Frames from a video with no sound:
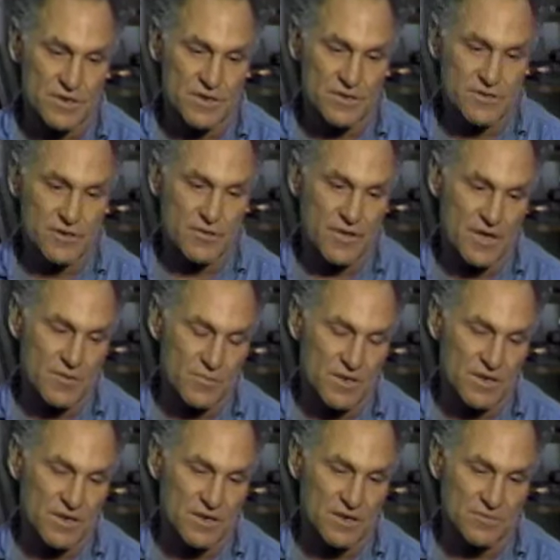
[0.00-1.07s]
So they
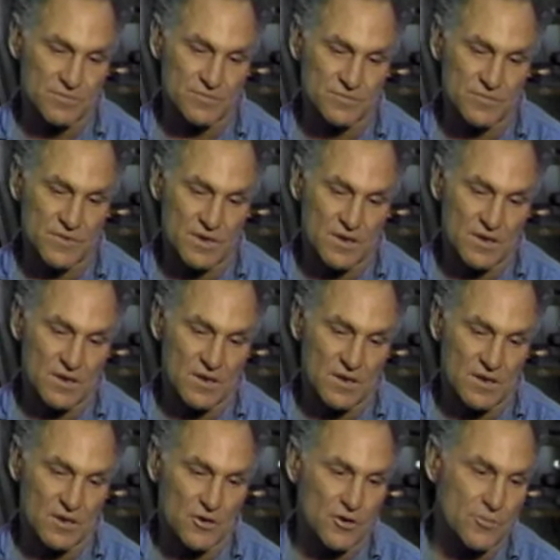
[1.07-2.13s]
become
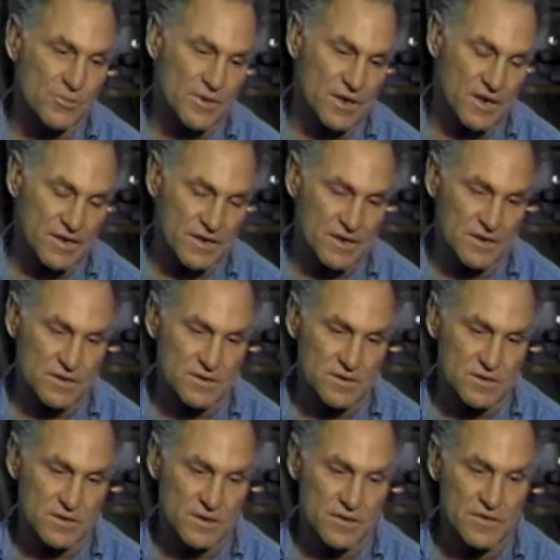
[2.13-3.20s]
uh, corporate
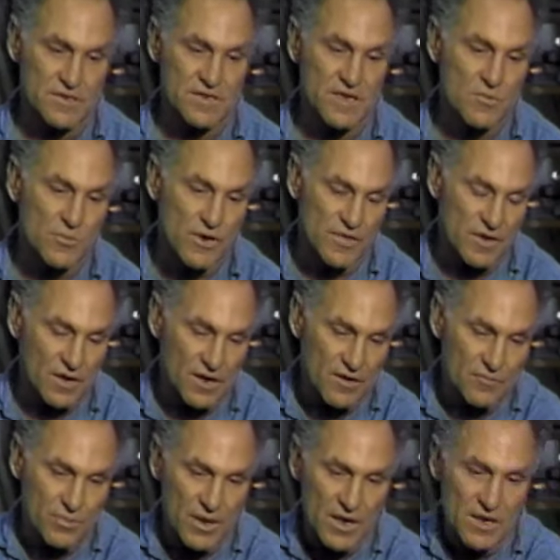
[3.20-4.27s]
icons, in the same way that a lot
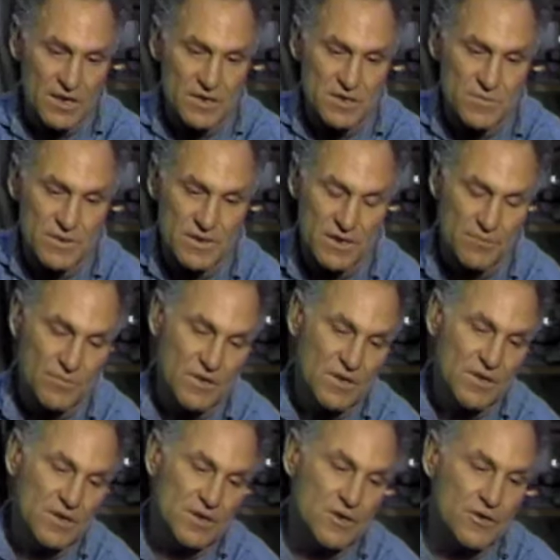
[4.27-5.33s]
of paintings become
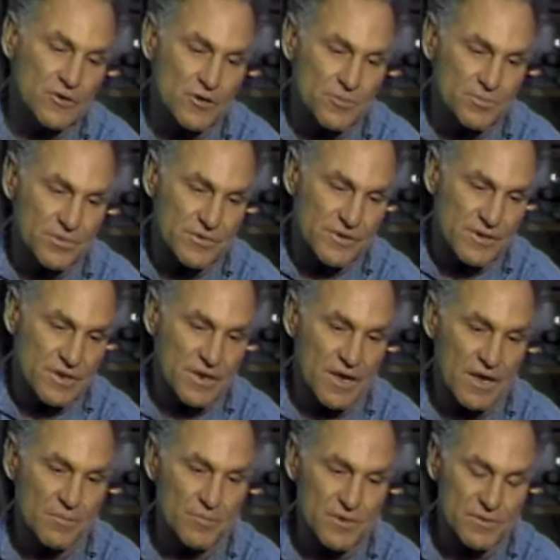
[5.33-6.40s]
corporate
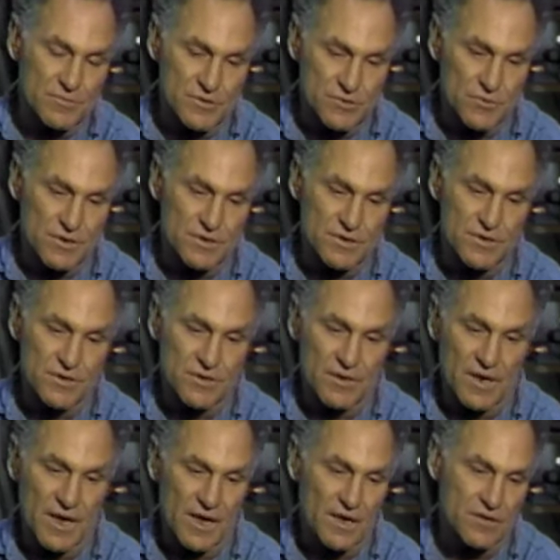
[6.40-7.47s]
emblems once they're
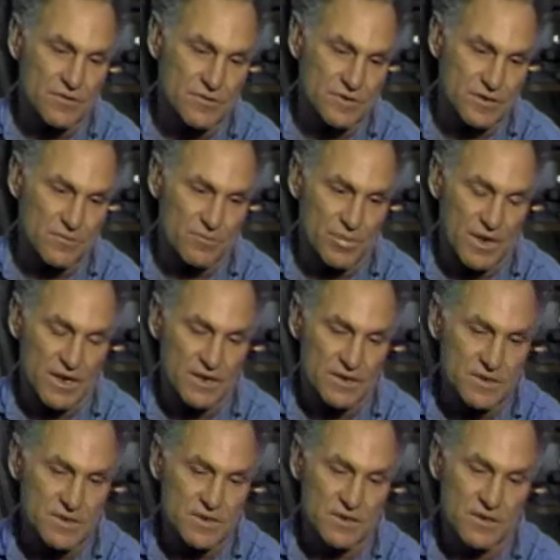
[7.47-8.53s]
housed in
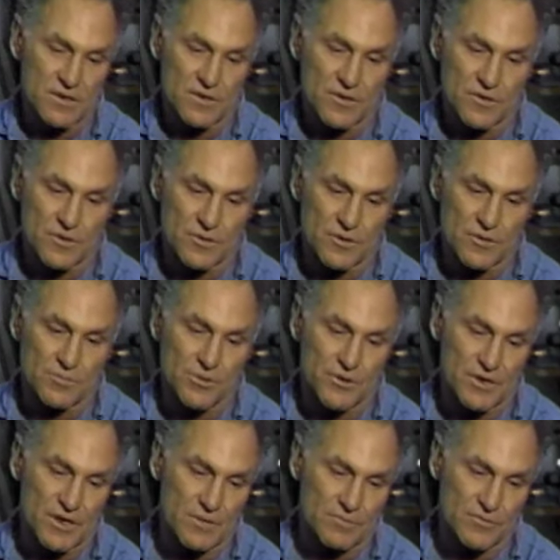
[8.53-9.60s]
banks or
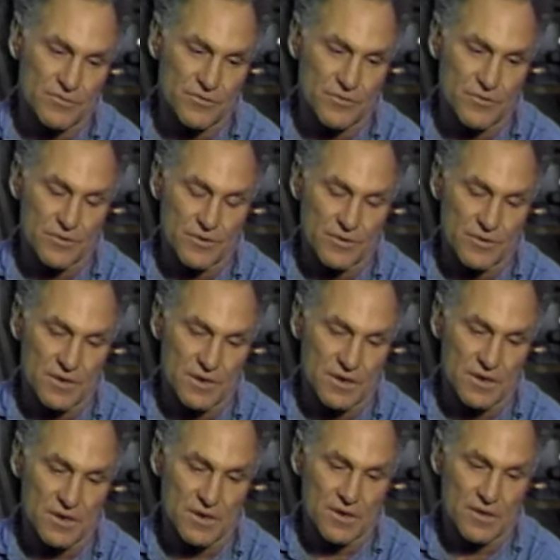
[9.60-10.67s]
put up for
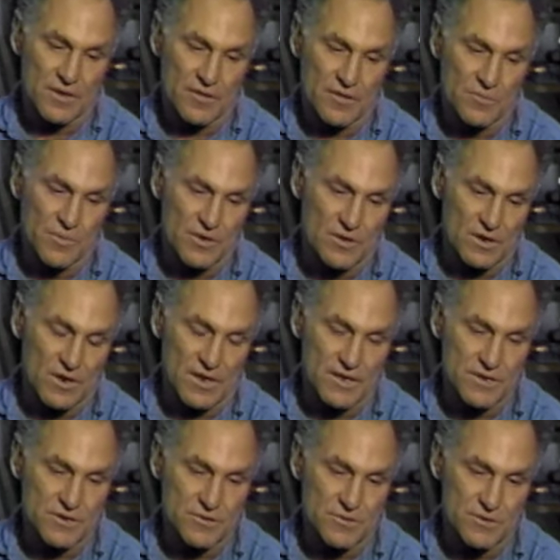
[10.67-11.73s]
uh, the middle
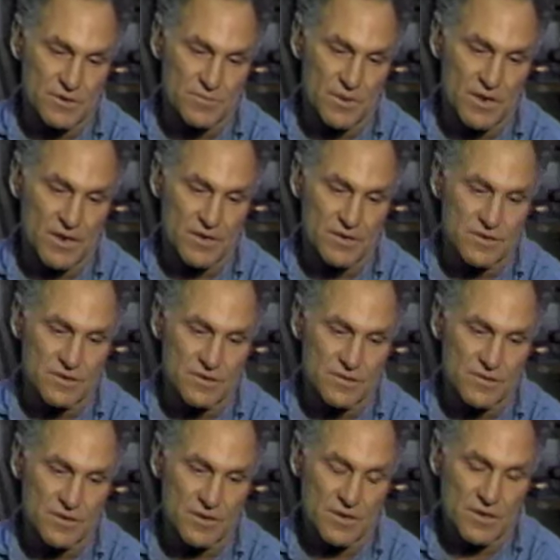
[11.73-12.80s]
class to aspire to.
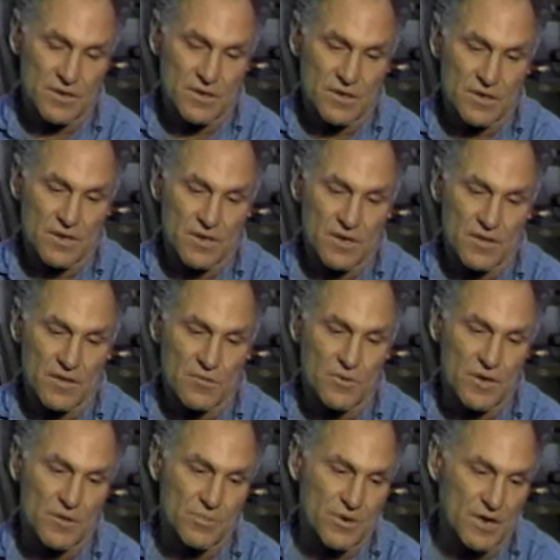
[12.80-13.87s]
I think
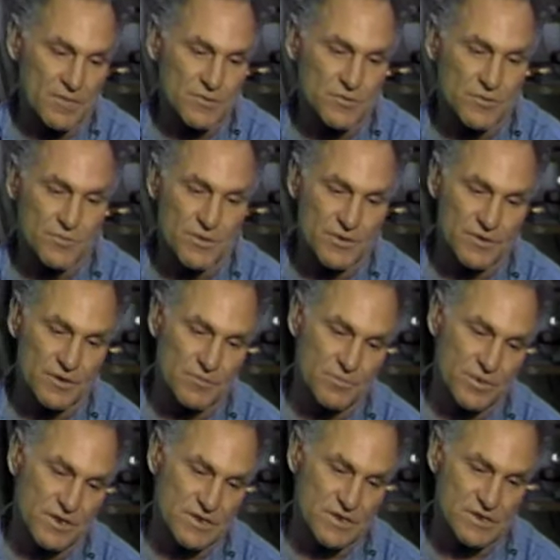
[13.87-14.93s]
one of the problems with building
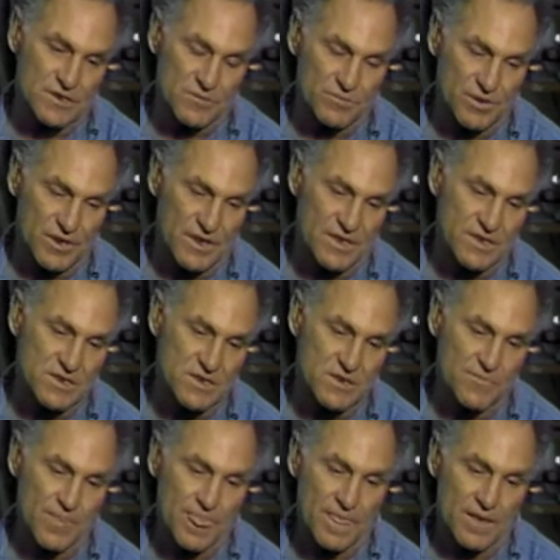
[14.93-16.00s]
pieces in place,
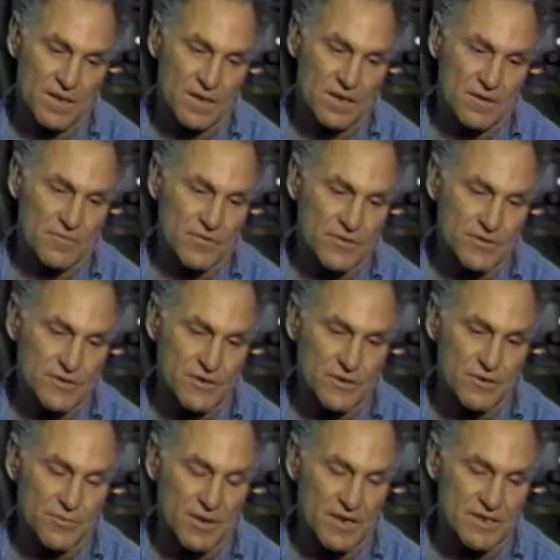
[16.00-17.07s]
if there's
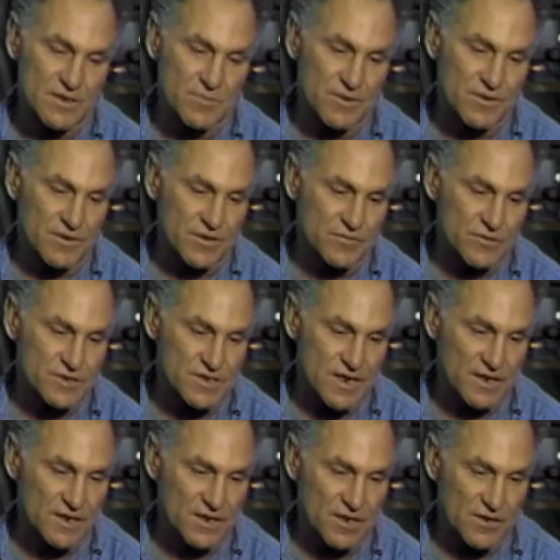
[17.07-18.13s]
no possibility for
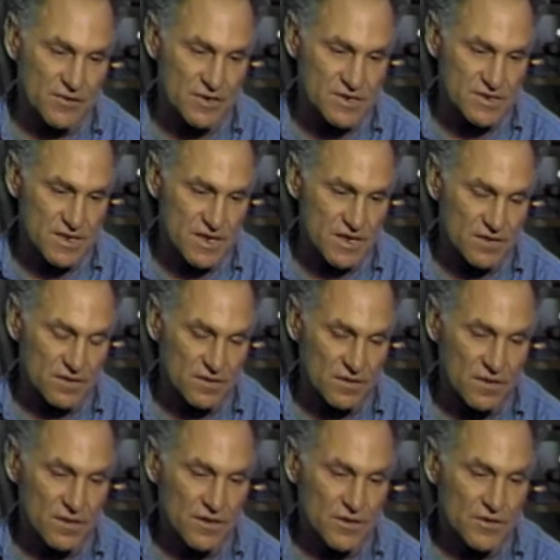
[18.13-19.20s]
secondary sale,
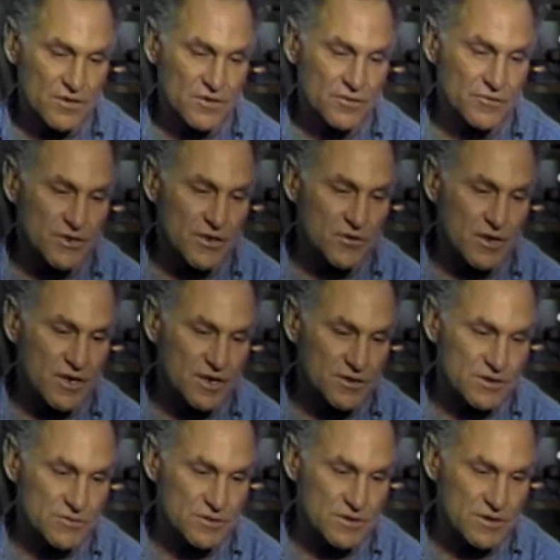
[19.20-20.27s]
you don't
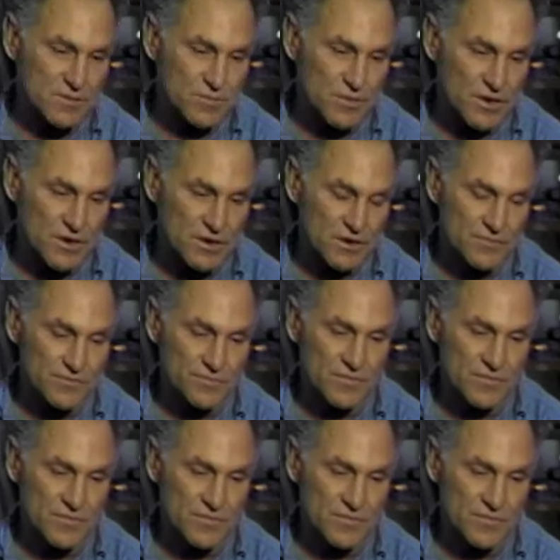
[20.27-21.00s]
enter into the market.